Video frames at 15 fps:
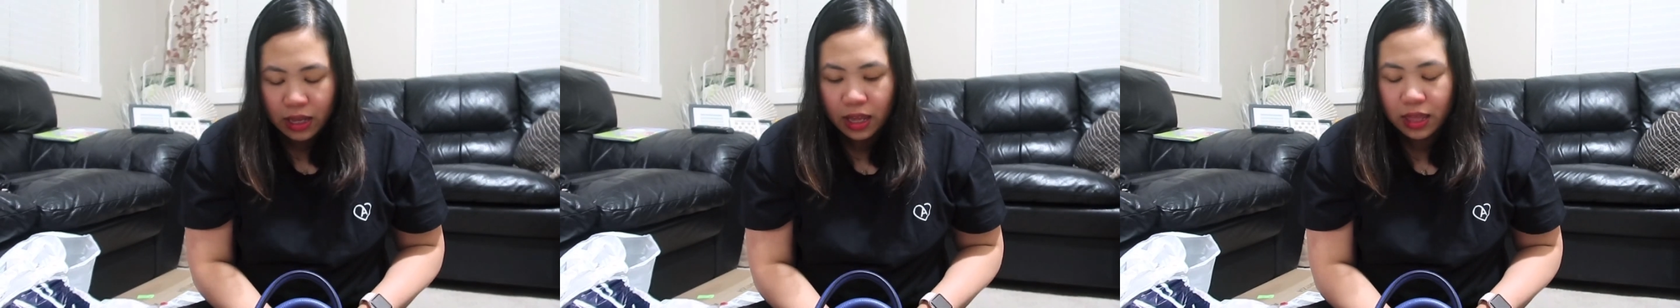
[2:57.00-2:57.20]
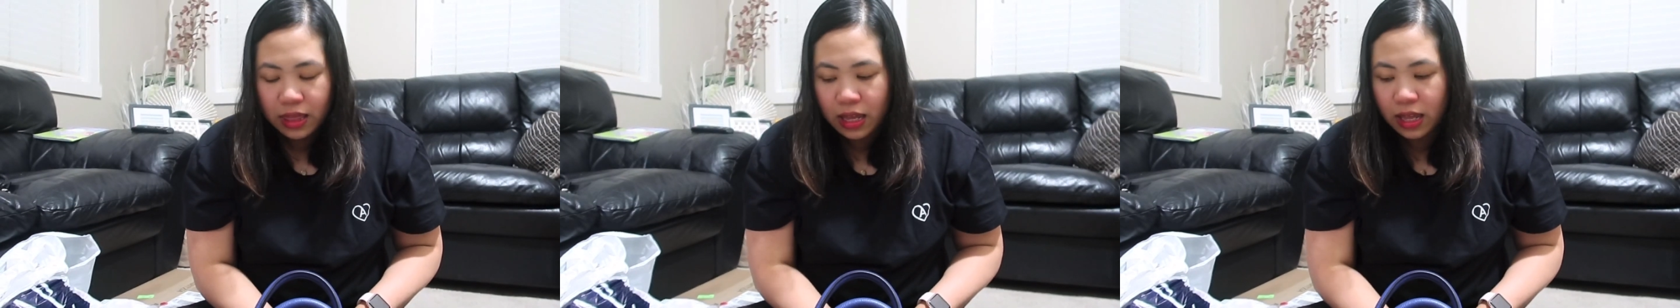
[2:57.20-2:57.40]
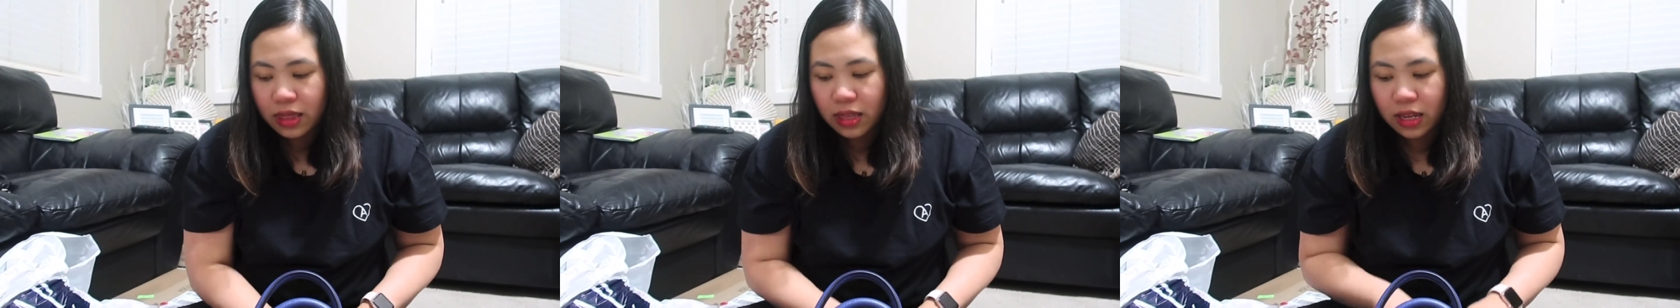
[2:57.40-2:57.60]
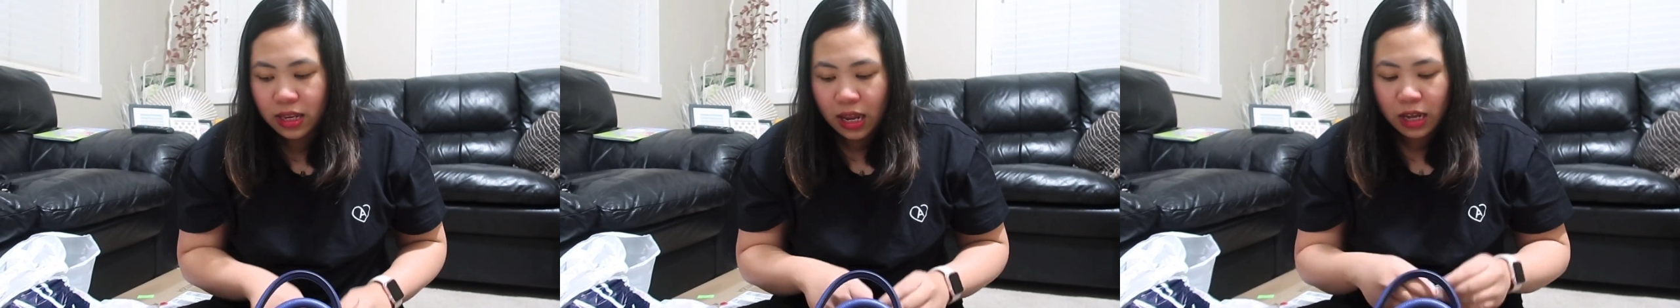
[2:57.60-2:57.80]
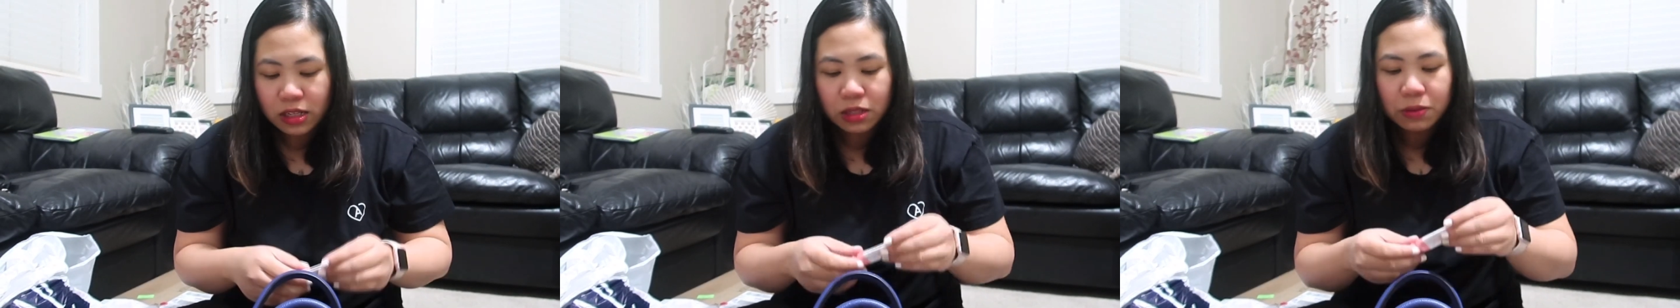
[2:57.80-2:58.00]
And then the
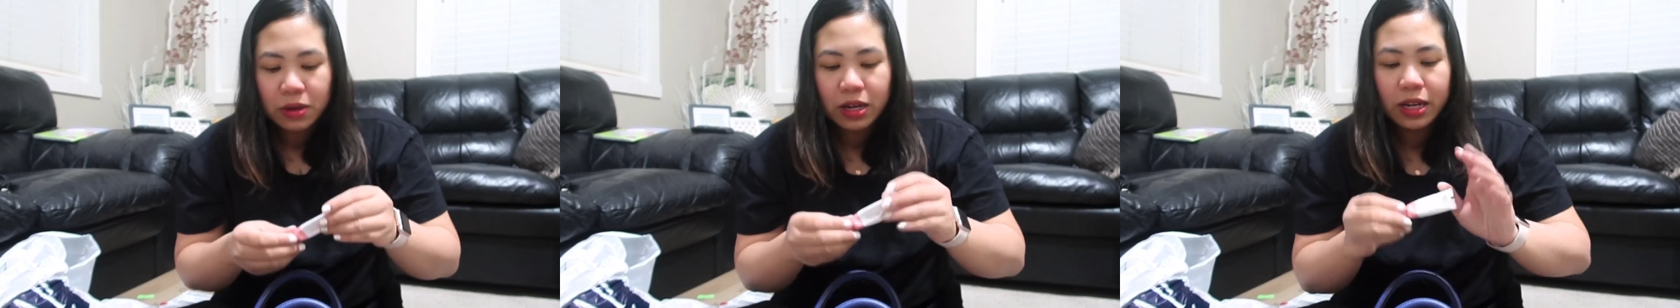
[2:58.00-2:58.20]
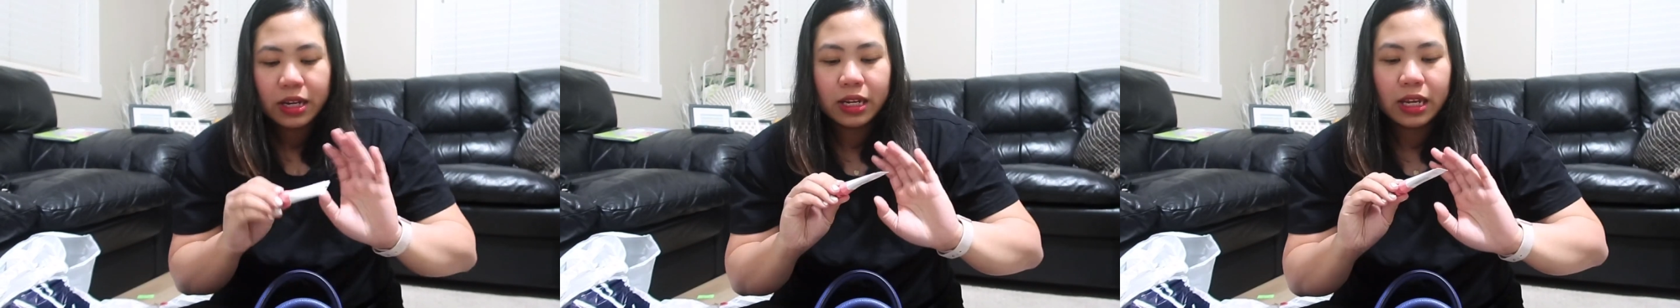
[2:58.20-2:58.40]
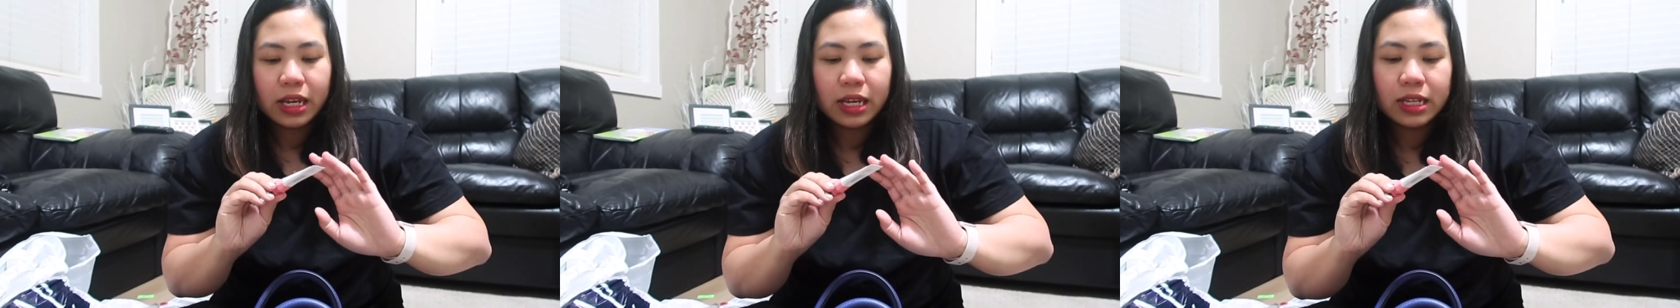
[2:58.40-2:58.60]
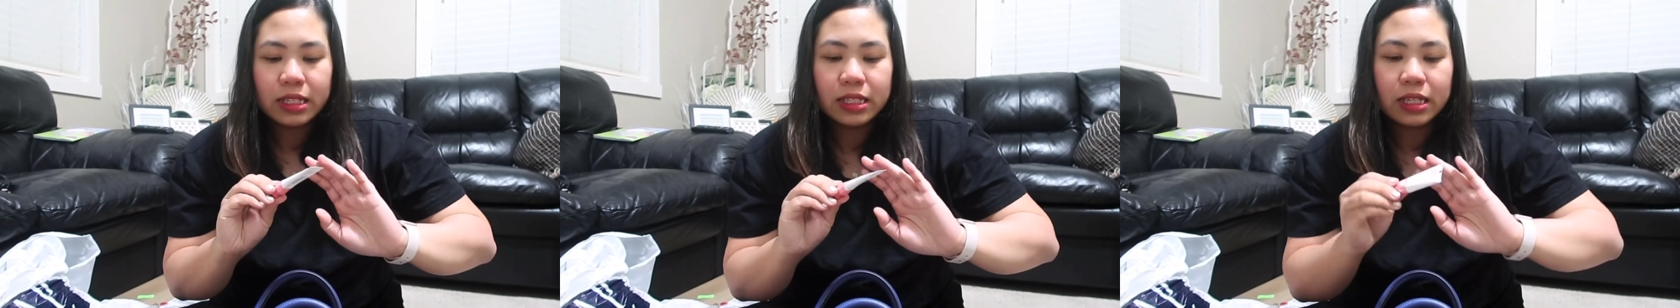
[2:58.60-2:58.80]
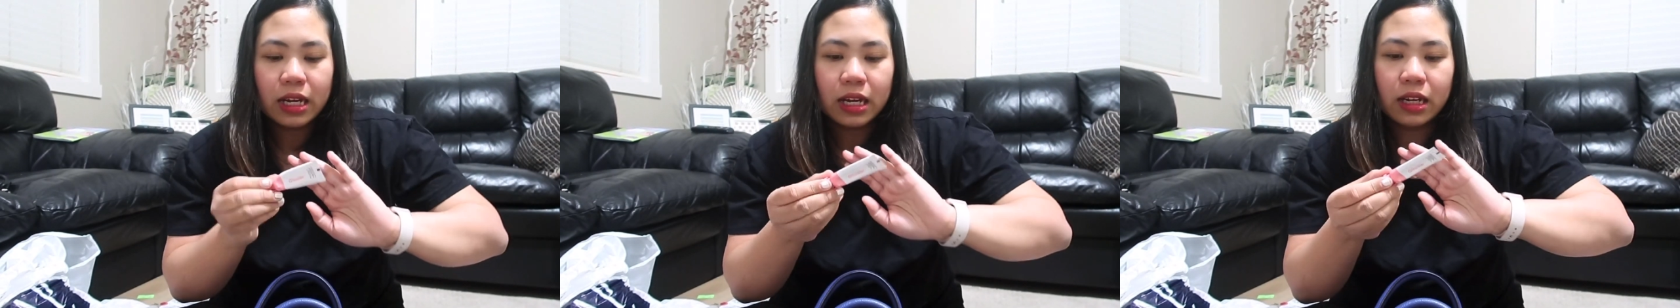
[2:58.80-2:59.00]
next one is
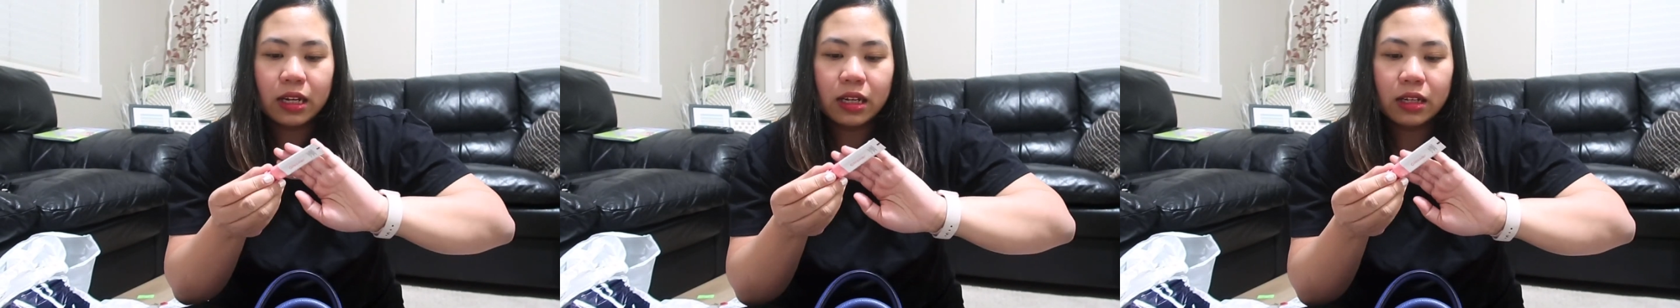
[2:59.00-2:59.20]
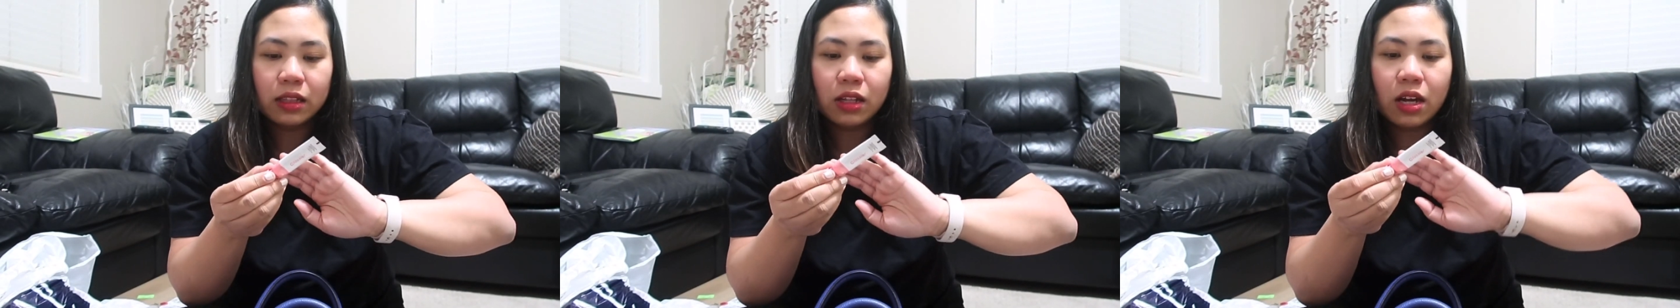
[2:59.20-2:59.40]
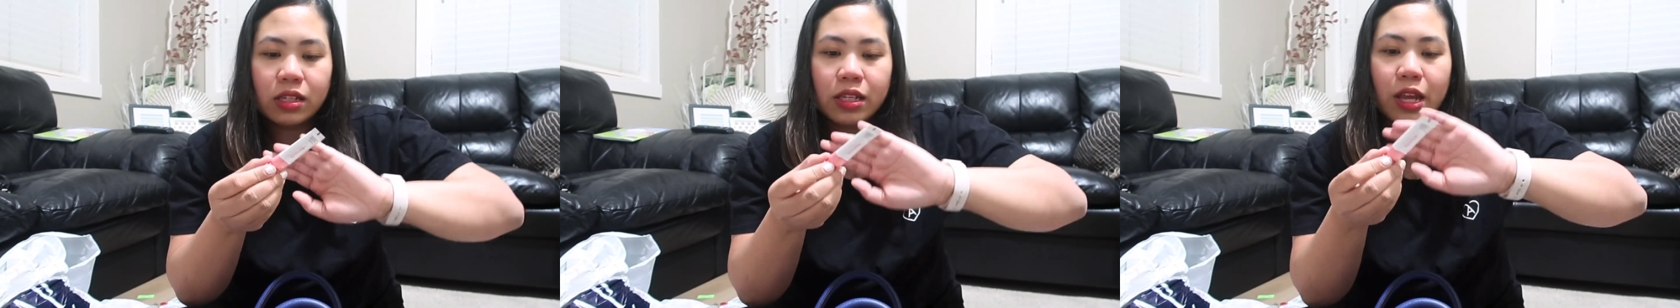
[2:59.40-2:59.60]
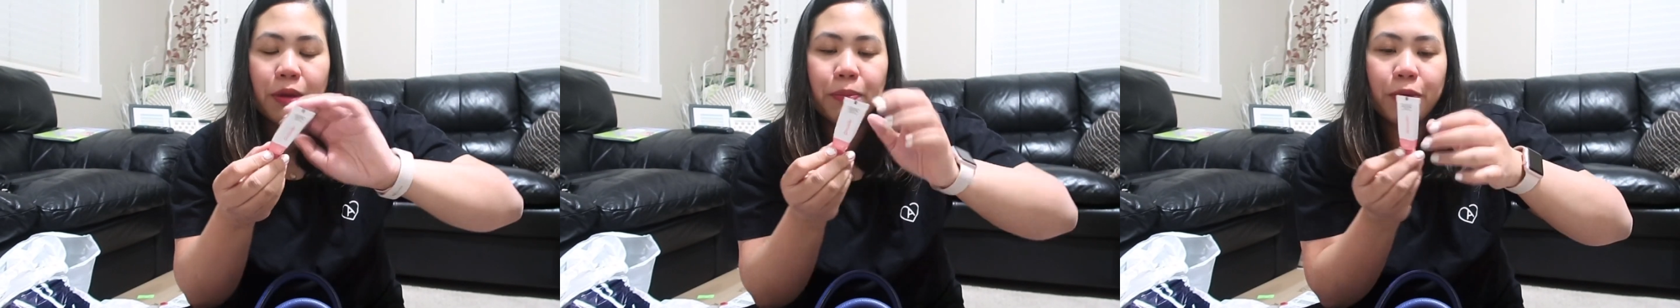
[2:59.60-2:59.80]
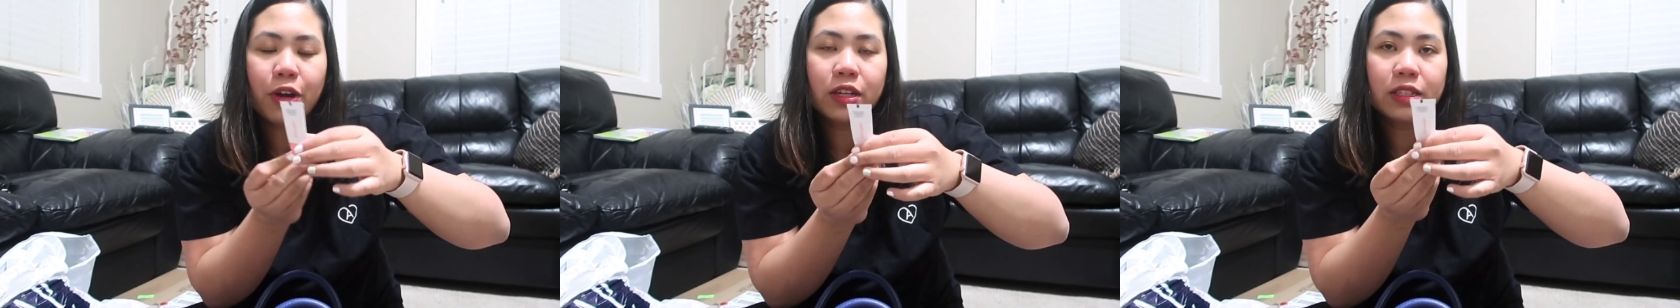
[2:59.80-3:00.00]
a
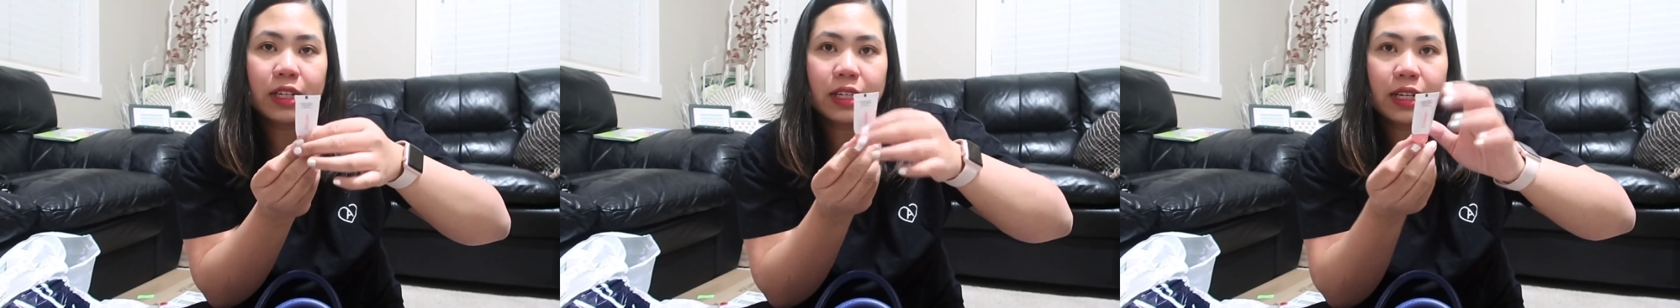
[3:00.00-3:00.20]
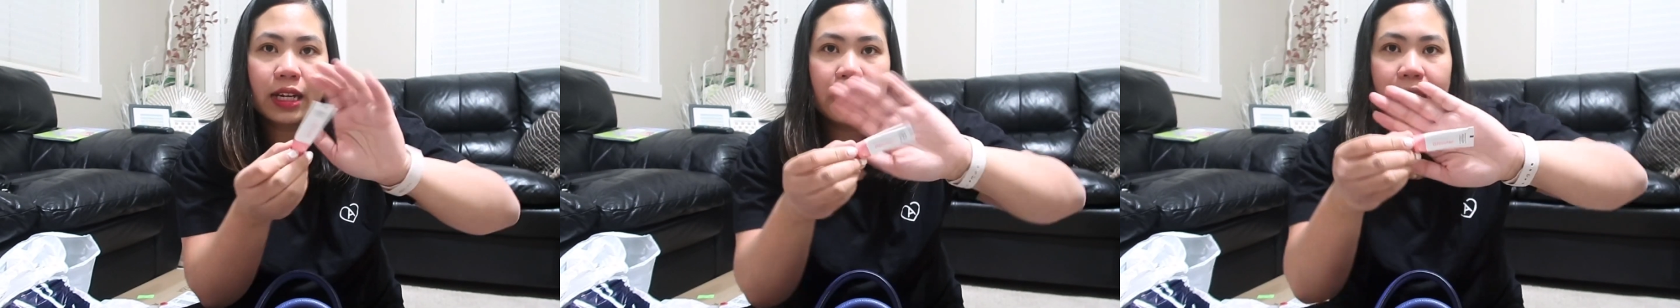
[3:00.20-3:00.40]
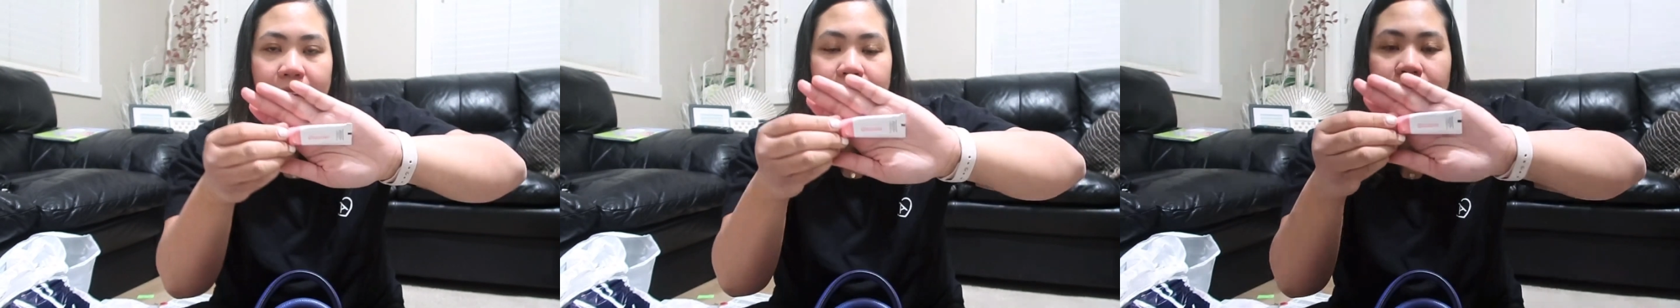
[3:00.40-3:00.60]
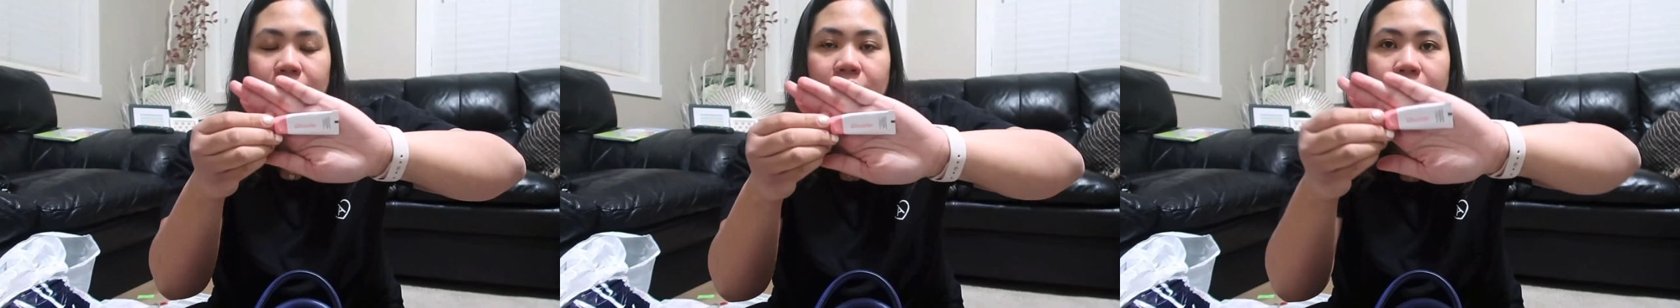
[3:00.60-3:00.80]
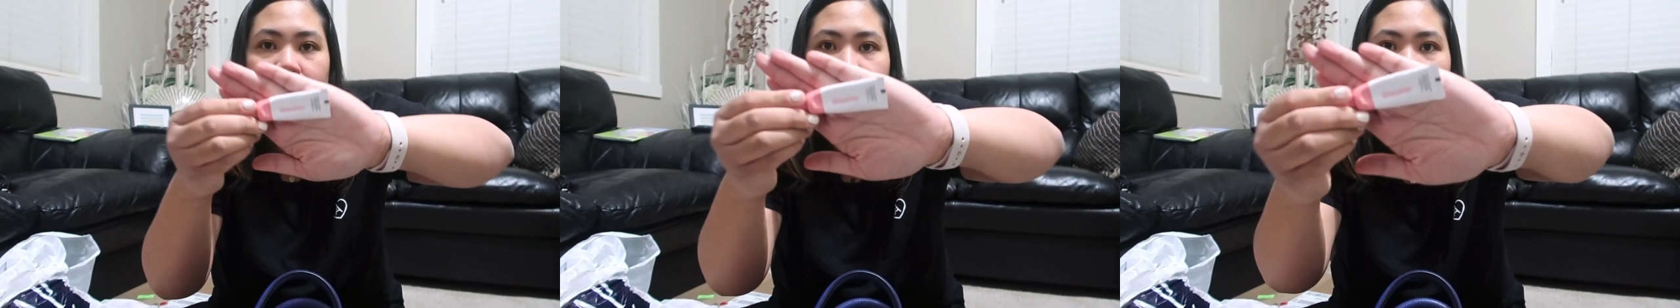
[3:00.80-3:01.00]
Glossier product
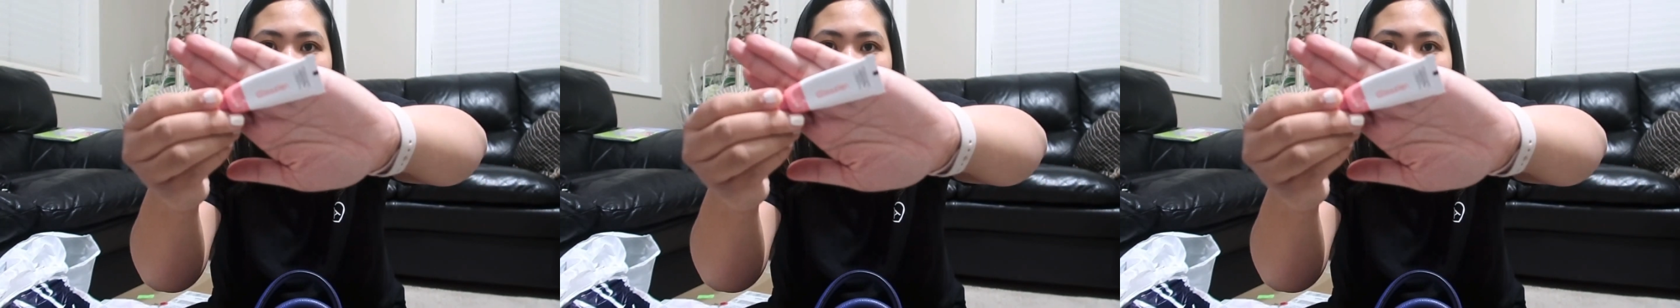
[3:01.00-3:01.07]
again.